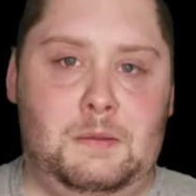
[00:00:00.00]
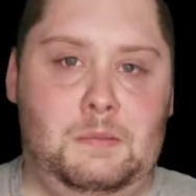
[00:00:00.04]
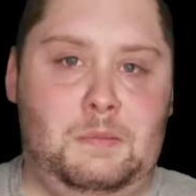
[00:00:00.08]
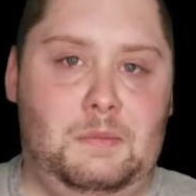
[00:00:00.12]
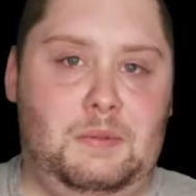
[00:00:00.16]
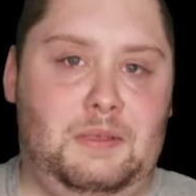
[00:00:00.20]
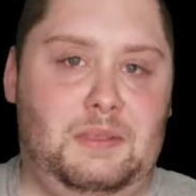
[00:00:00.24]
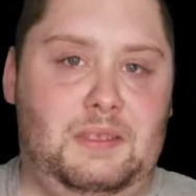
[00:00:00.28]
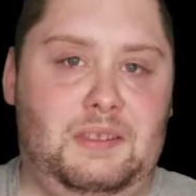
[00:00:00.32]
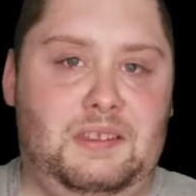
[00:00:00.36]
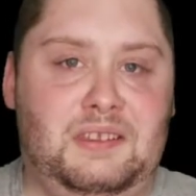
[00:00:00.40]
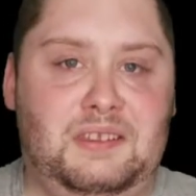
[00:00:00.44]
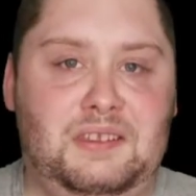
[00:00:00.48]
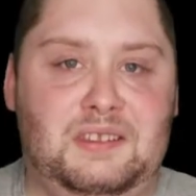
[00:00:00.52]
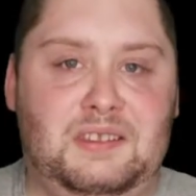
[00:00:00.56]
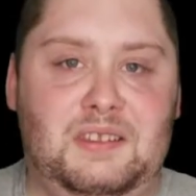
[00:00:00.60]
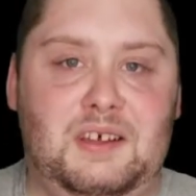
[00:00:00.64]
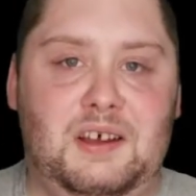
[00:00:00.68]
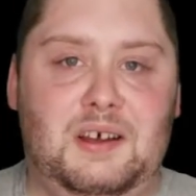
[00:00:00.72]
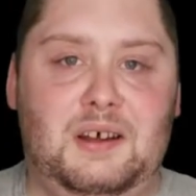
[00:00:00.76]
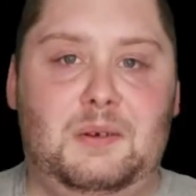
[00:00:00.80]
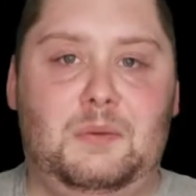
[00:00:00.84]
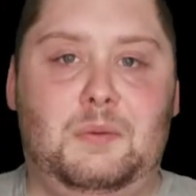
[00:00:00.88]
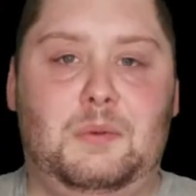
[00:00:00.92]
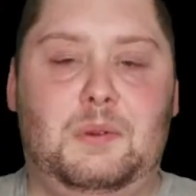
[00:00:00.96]
but this is
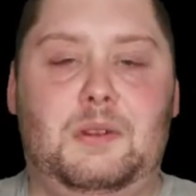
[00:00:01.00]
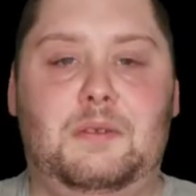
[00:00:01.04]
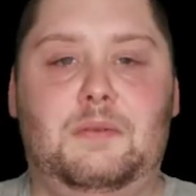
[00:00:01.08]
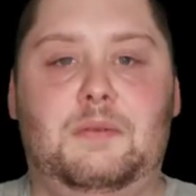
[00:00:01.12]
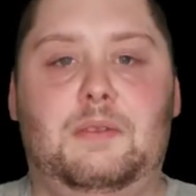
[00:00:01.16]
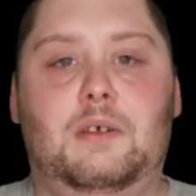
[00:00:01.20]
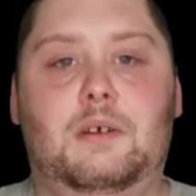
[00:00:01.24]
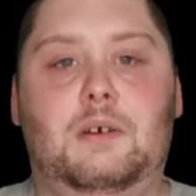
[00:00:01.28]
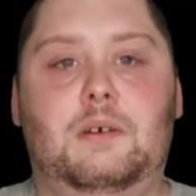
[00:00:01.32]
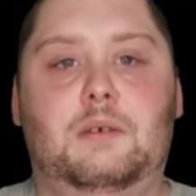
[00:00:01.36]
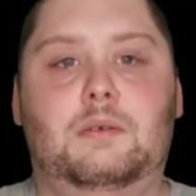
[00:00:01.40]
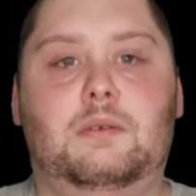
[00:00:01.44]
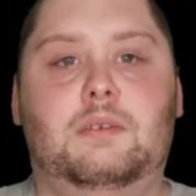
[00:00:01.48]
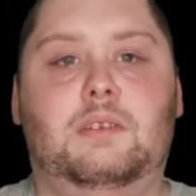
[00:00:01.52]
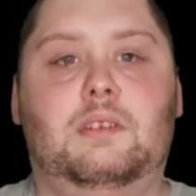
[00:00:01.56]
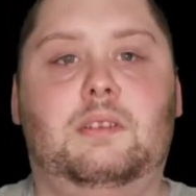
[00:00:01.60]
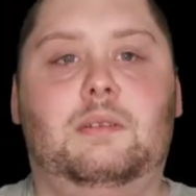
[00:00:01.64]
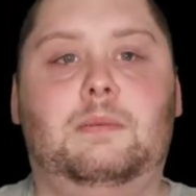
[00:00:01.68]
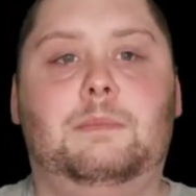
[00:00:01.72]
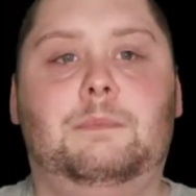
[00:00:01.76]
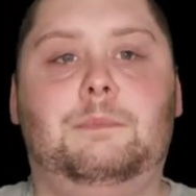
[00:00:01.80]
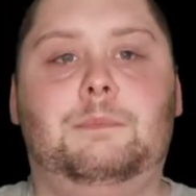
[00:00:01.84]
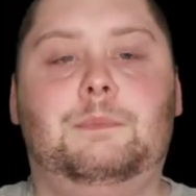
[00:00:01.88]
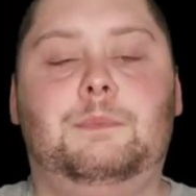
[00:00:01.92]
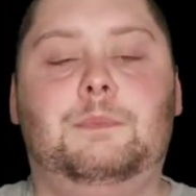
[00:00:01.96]
not one of those.